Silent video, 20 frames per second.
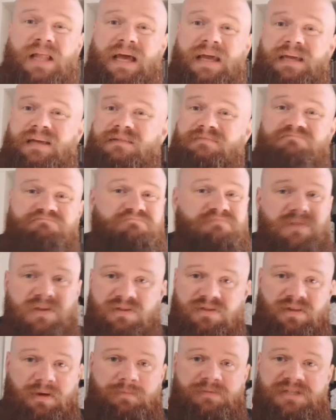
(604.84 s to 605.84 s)
like it,
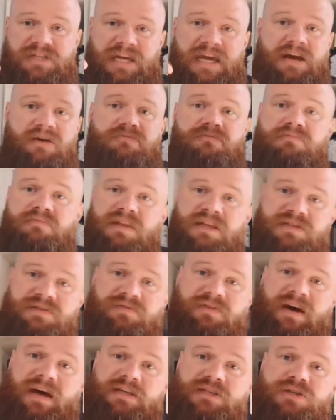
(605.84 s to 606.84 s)
thumbs down. That's
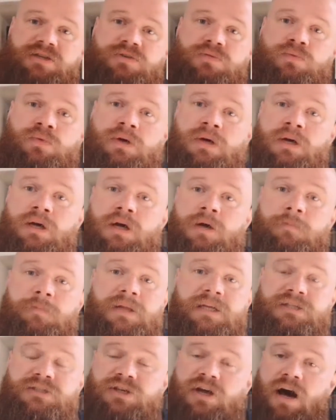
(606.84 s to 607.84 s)
fine too.
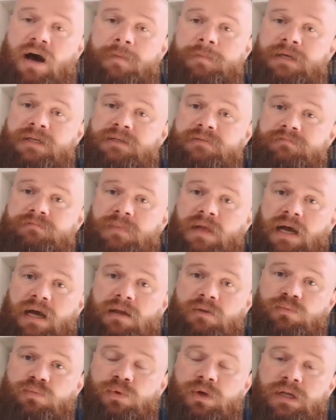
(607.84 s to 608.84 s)
Please comment.
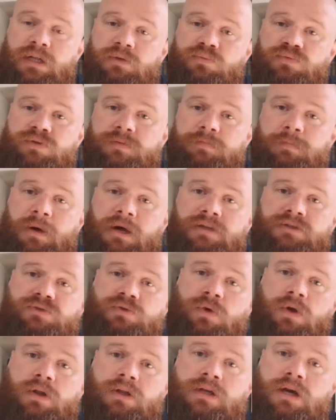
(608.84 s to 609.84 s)
I will respond
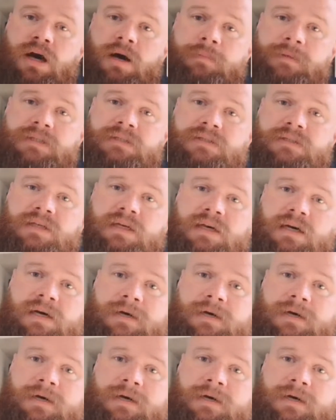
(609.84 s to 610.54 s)
to all comments.